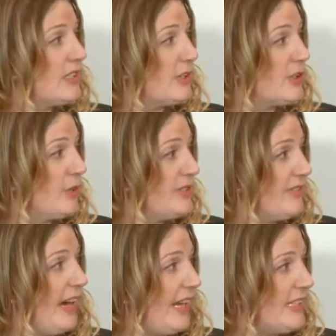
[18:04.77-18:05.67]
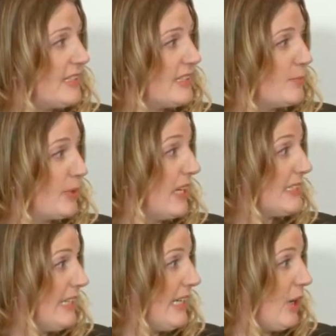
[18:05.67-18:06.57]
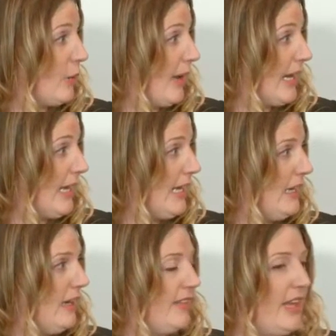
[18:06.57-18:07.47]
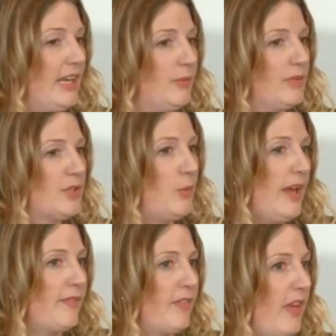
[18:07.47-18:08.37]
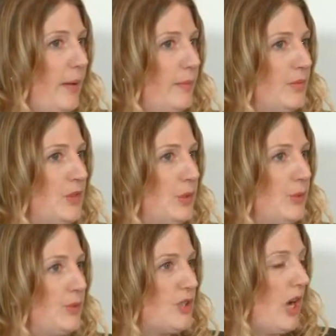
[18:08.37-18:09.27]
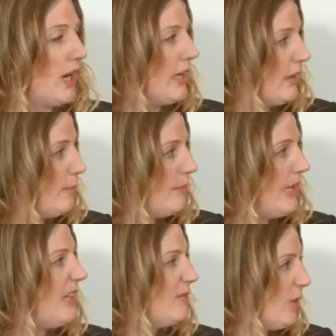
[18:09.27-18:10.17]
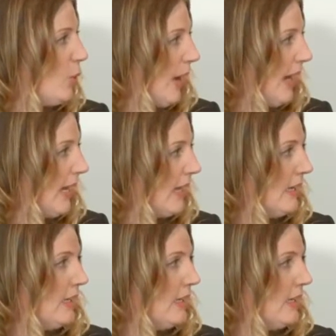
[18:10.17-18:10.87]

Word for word: They're so device plugged in already that it was a way for them to talk in a meaningful way.